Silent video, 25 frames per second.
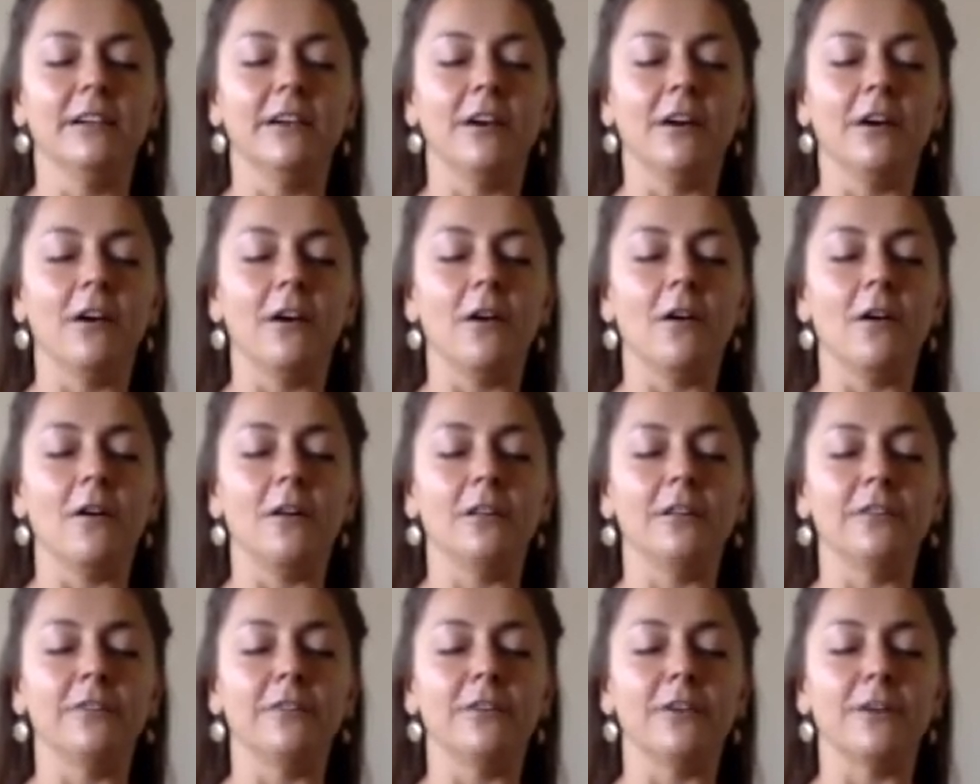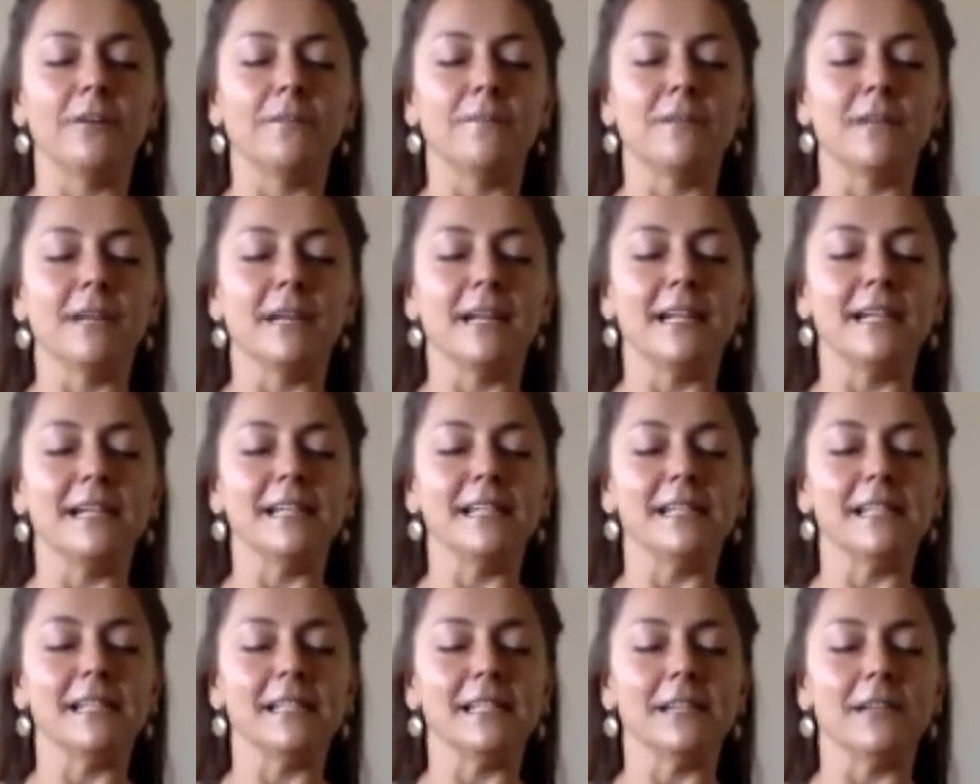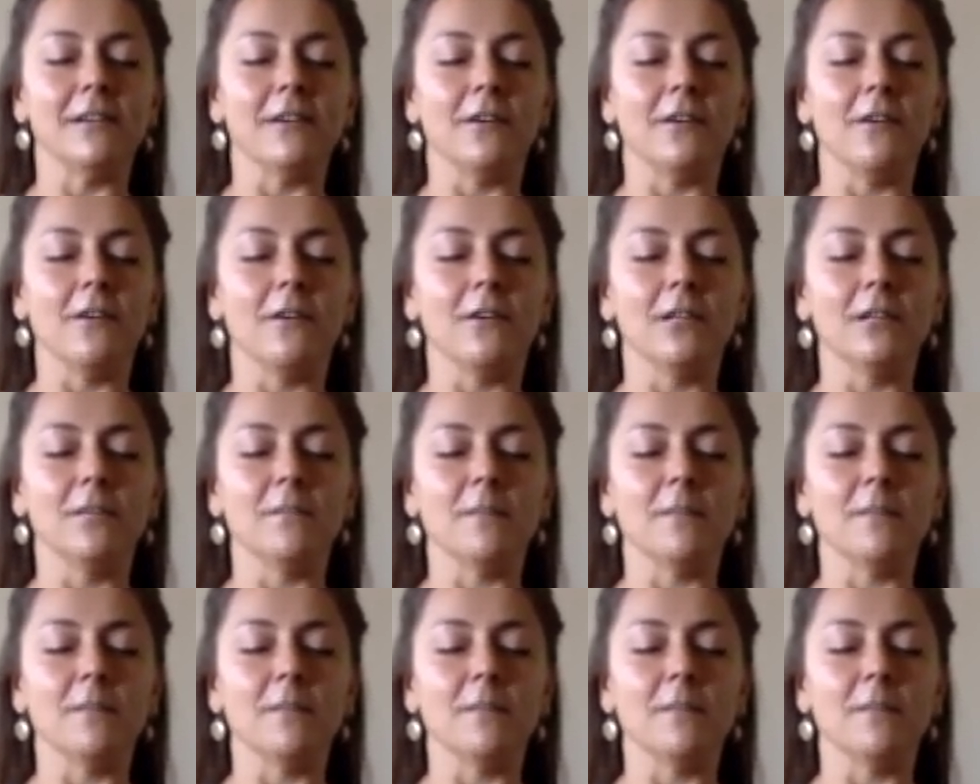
all the vertebrae, all the